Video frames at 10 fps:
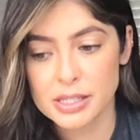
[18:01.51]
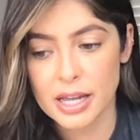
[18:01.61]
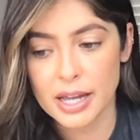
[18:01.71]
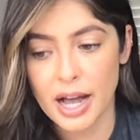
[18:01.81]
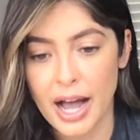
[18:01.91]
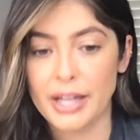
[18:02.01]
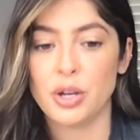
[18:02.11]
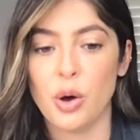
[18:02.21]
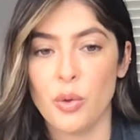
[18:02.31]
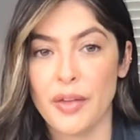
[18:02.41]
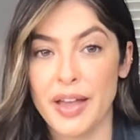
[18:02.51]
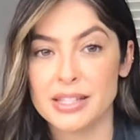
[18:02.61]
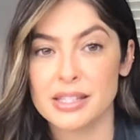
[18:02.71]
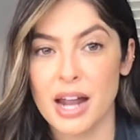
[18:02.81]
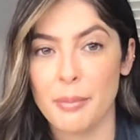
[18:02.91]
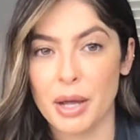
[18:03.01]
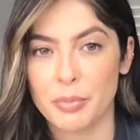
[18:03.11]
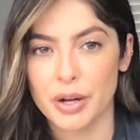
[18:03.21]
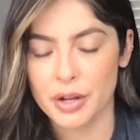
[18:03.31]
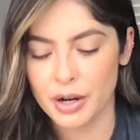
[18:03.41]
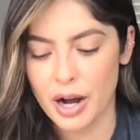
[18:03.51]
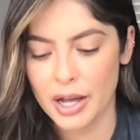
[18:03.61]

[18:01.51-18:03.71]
it's like, I know that that's not my brother.